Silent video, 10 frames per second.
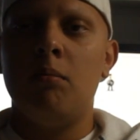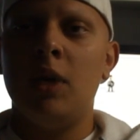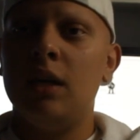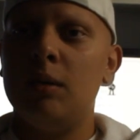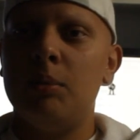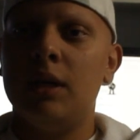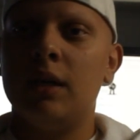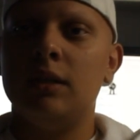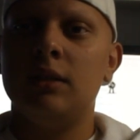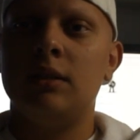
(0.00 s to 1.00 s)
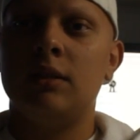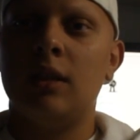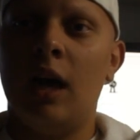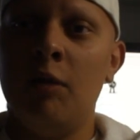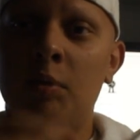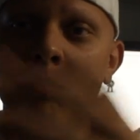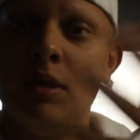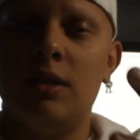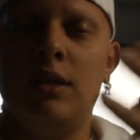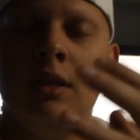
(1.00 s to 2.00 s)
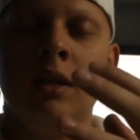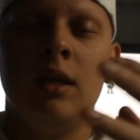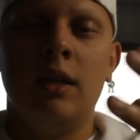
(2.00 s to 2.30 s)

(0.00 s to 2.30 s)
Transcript: mainly because I've been busy